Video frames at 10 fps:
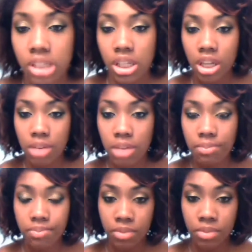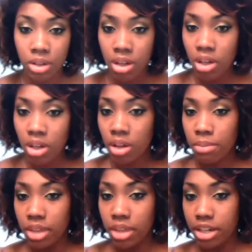see it.
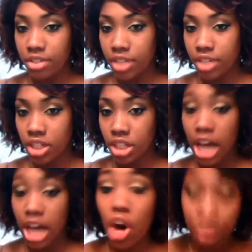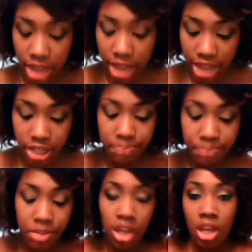But there's the finished look. I hope you liked
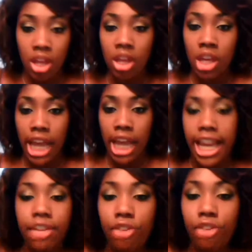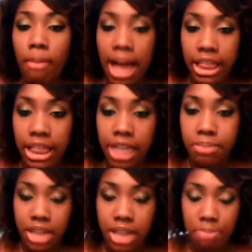it. And for my
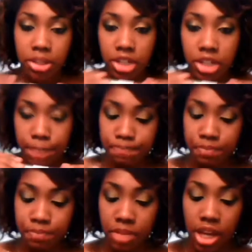lips, I put on